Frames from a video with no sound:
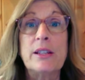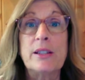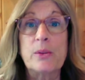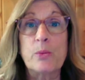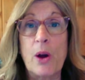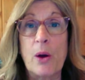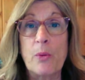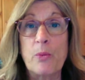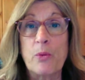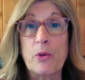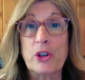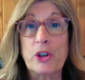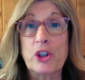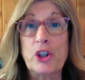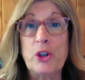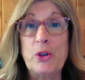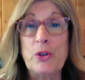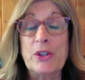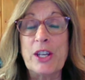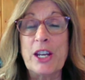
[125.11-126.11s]
is what we're
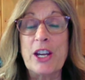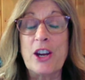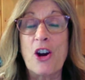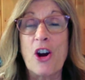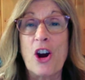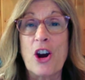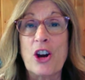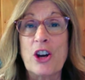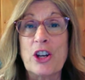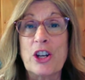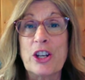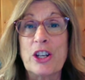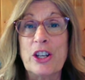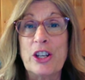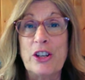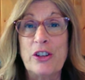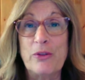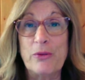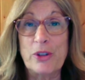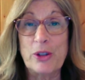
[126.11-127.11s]
choosing
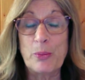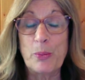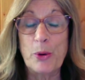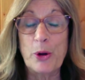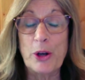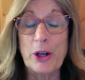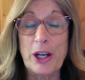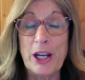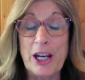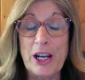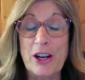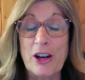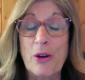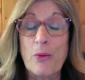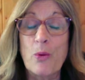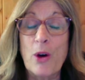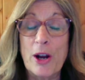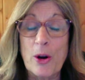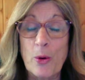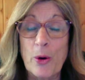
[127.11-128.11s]
to put in,
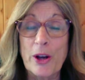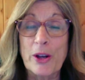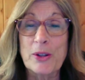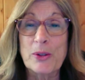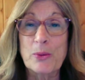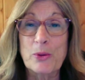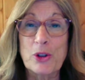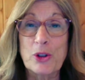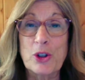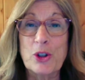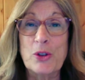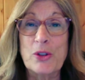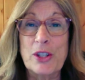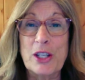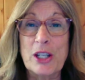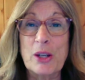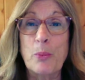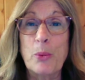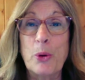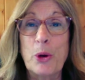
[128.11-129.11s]
what oils we're
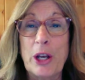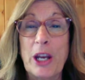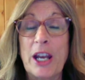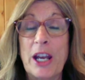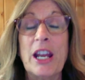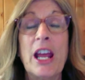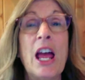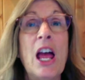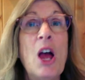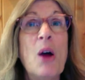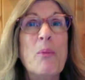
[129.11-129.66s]
choosing to put in.